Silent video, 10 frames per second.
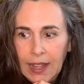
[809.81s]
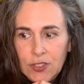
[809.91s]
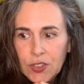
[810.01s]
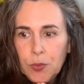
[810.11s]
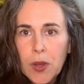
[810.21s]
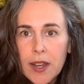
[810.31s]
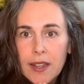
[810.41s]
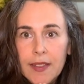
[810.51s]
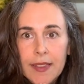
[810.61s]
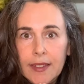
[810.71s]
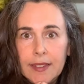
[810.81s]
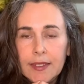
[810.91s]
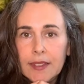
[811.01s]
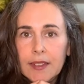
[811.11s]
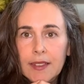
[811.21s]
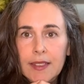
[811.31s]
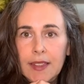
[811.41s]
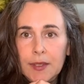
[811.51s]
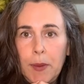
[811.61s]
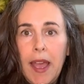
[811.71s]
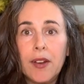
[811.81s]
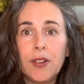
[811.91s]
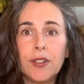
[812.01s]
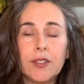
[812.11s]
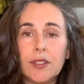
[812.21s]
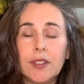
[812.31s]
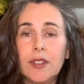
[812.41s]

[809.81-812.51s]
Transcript: I just want to knit this, this pattern